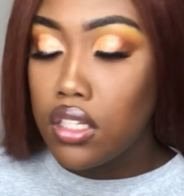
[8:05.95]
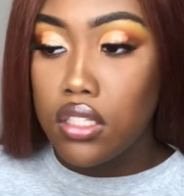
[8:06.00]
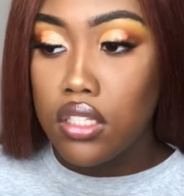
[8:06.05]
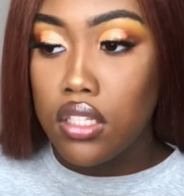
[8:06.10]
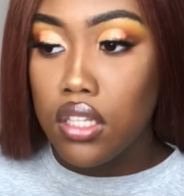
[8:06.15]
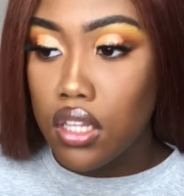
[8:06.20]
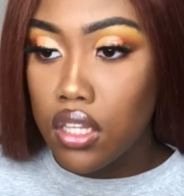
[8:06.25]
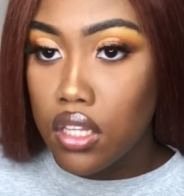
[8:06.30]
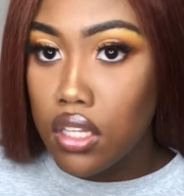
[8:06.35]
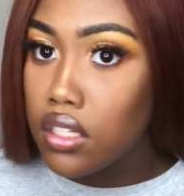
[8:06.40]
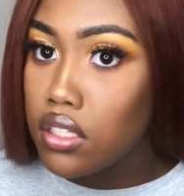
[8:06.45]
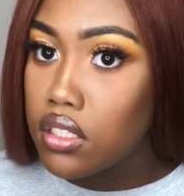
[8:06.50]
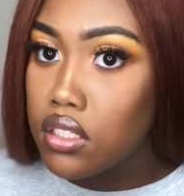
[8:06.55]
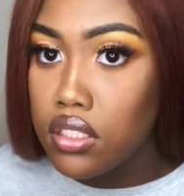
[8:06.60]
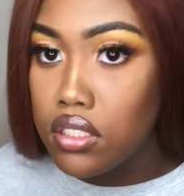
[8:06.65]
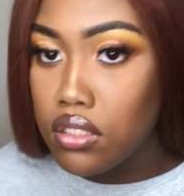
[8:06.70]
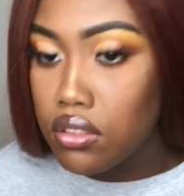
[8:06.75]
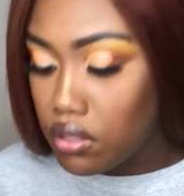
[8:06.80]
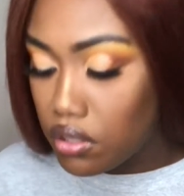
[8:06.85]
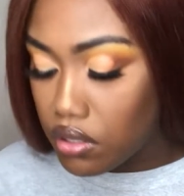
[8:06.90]
Yeah,
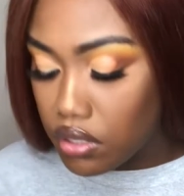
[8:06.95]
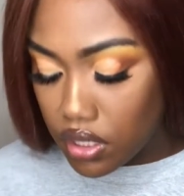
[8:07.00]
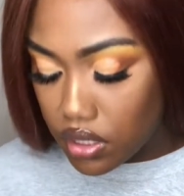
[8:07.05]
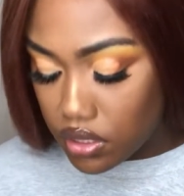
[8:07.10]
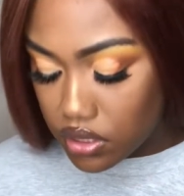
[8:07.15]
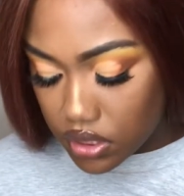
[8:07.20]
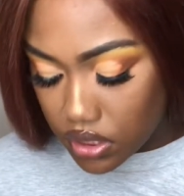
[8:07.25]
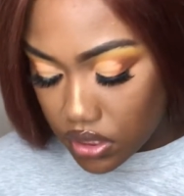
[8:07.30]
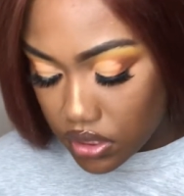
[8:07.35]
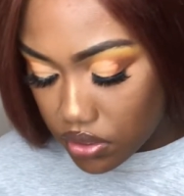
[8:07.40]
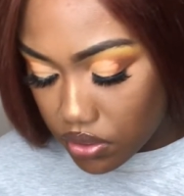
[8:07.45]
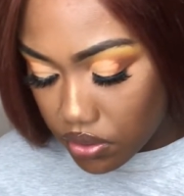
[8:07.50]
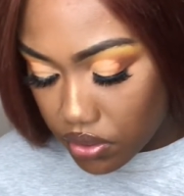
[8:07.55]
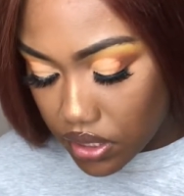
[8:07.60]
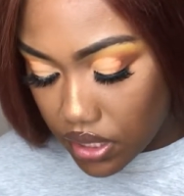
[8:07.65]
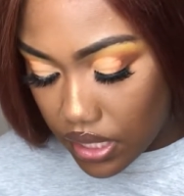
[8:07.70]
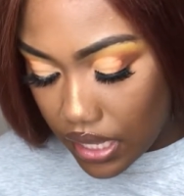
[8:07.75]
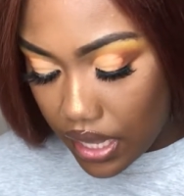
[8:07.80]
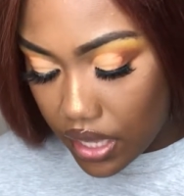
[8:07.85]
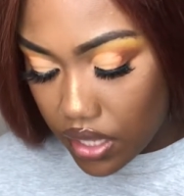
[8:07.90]
you don't get no say so
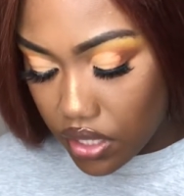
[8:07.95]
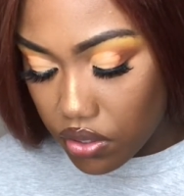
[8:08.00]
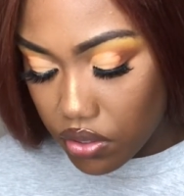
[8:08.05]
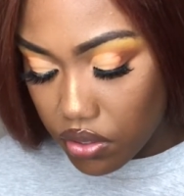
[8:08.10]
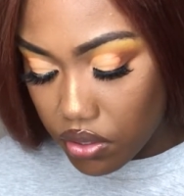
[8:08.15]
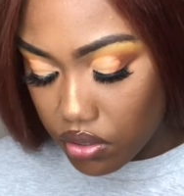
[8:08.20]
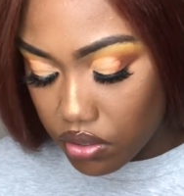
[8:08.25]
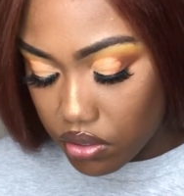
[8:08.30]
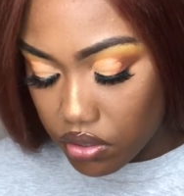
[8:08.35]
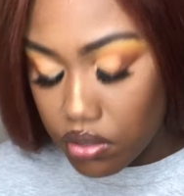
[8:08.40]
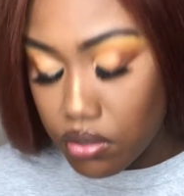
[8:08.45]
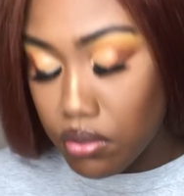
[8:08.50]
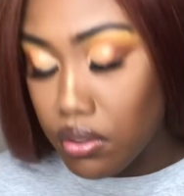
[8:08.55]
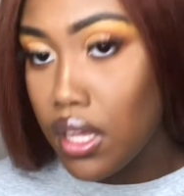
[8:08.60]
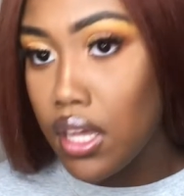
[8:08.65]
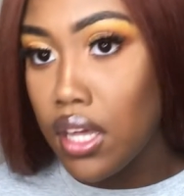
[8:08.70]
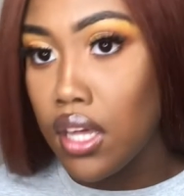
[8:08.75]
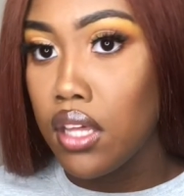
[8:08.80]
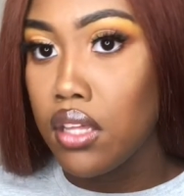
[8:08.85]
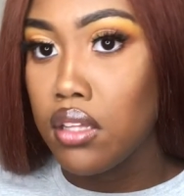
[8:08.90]
in that. You
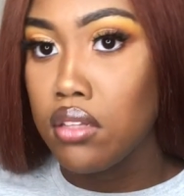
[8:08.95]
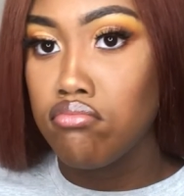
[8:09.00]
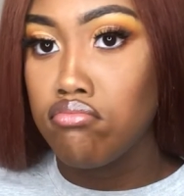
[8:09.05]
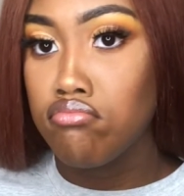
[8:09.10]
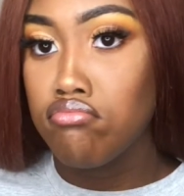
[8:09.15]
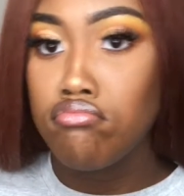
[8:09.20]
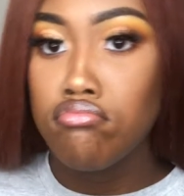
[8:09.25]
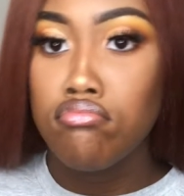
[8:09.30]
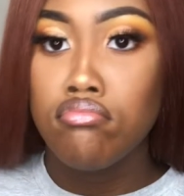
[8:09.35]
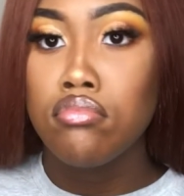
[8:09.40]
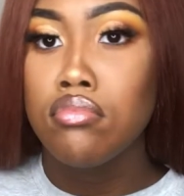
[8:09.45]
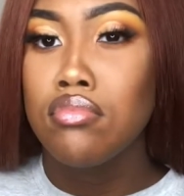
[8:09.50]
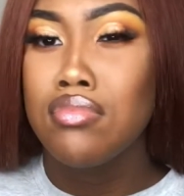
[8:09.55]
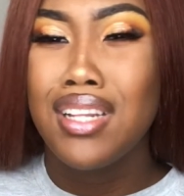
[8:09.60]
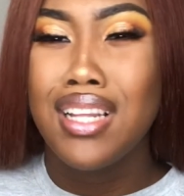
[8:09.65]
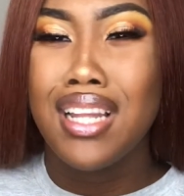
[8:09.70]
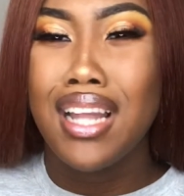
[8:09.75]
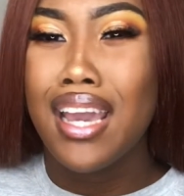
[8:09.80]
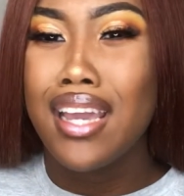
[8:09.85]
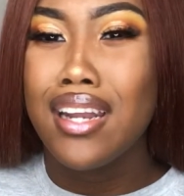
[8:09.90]
can't
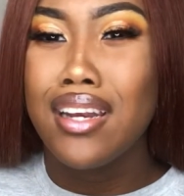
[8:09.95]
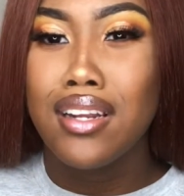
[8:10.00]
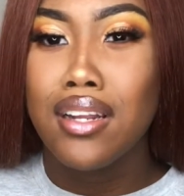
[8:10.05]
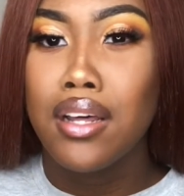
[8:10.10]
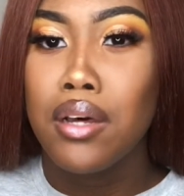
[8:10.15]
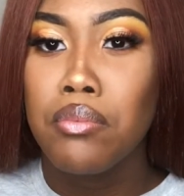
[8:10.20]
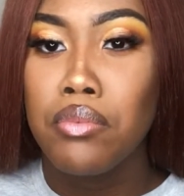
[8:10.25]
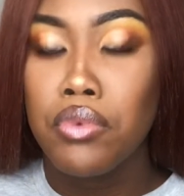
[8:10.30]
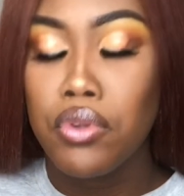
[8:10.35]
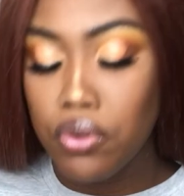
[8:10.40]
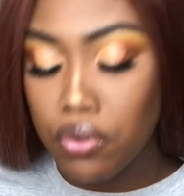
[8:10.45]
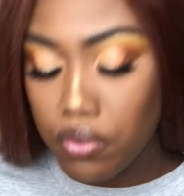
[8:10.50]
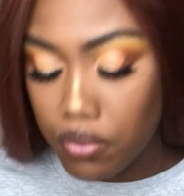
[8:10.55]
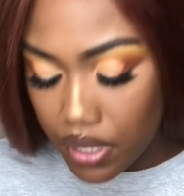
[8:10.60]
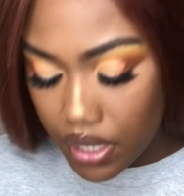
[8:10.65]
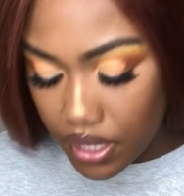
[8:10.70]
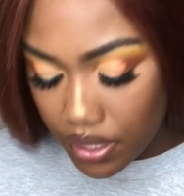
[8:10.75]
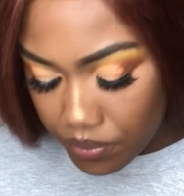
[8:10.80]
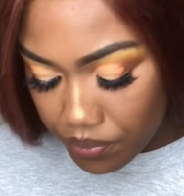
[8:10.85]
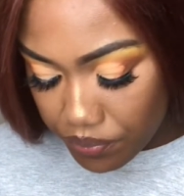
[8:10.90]
line it up, no
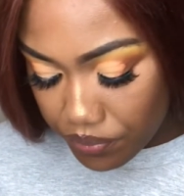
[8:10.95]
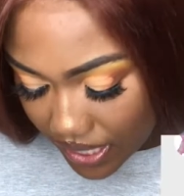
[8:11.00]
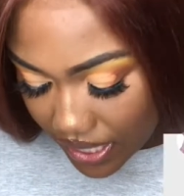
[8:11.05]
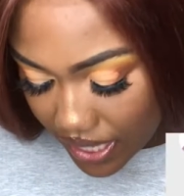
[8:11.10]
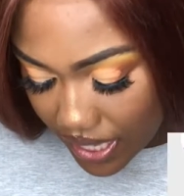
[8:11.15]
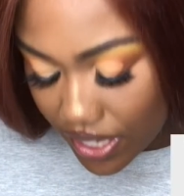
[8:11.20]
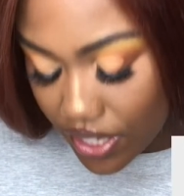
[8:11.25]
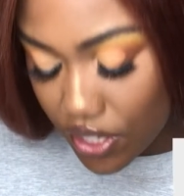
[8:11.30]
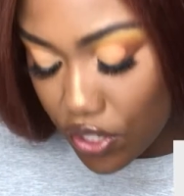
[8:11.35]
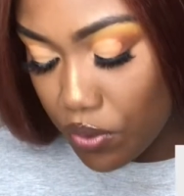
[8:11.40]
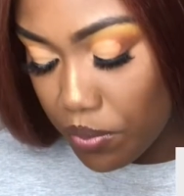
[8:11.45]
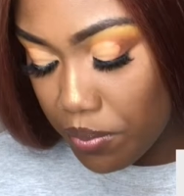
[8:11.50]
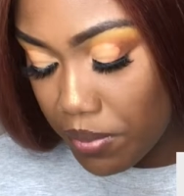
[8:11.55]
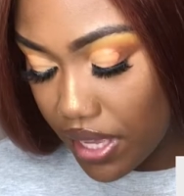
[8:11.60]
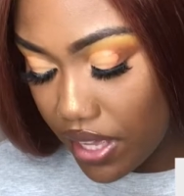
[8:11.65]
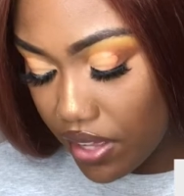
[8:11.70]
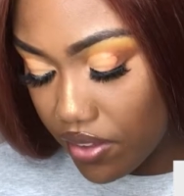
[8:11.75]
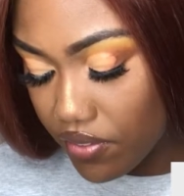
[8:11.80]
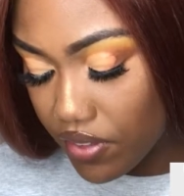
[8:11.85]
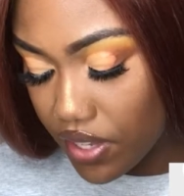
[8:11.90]
way. Can you
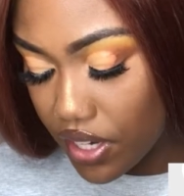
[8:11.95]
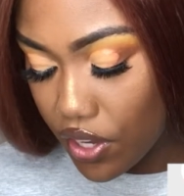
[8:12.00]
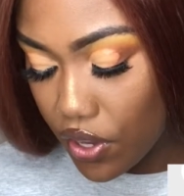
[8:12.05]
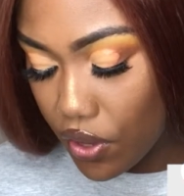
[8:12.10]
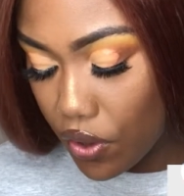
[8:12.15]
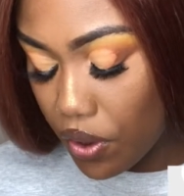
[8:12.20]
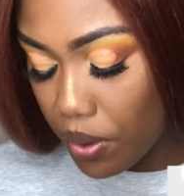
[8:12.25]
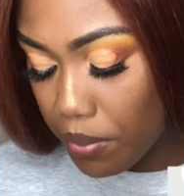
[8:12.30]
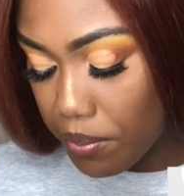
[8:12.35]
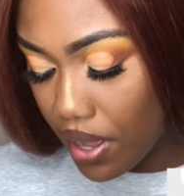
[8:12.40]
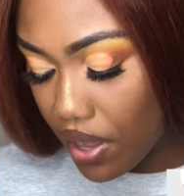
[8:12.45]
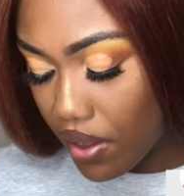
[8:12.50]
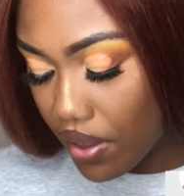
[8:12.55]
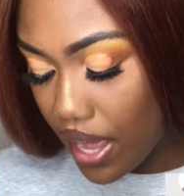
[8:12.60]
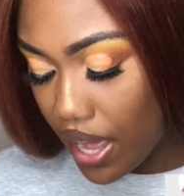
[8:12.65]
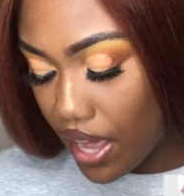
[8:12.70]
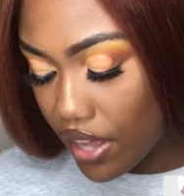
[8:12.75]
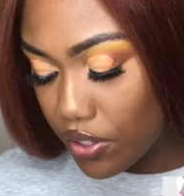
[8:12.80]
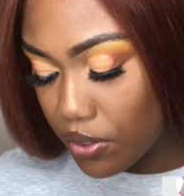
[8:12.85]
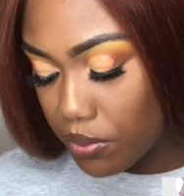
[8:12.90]
make a video about
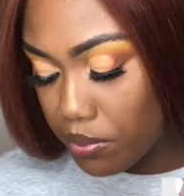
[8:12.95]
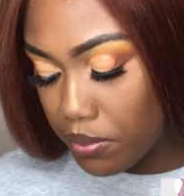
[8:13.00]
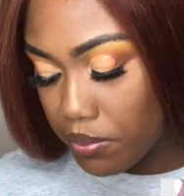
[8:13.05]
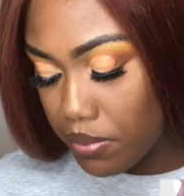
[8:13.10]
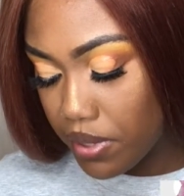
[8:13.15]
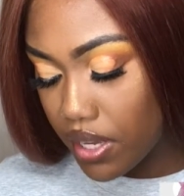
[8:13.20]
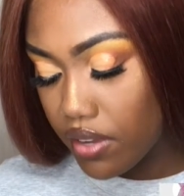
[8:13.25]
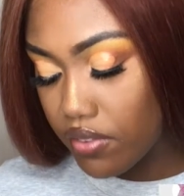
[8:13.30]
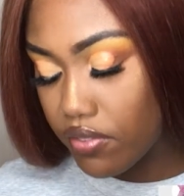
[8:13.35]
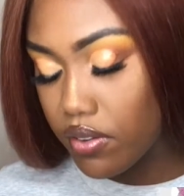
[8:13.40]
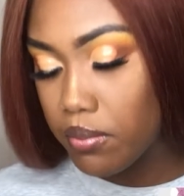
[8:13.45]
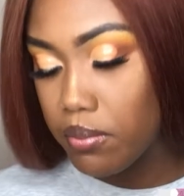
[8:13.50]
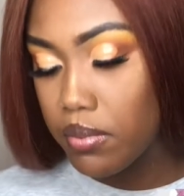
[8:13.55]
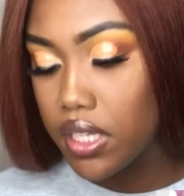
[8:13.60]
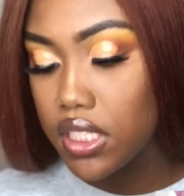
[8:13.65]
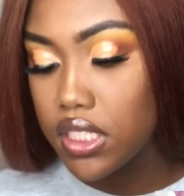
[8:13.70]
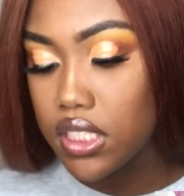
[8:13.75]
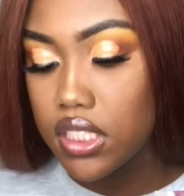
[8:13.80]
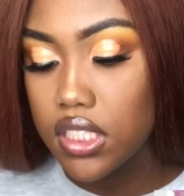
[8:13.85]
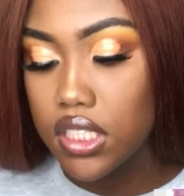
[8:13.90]
how you prepare for
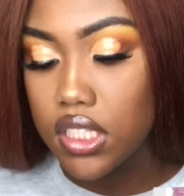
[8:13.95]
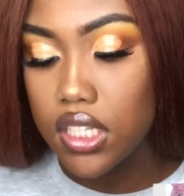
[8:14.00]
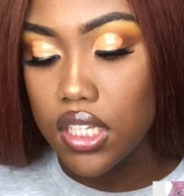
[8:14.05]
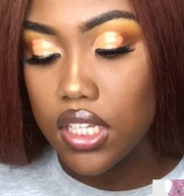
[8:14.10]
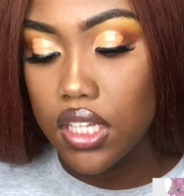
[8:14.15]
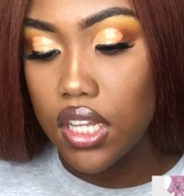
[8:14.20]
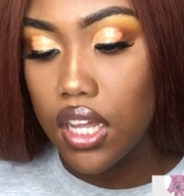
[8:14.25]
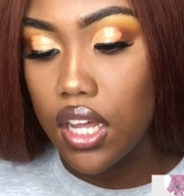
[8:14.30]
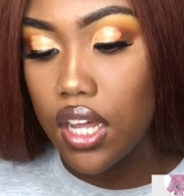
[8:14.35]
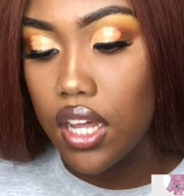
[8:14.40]
basic?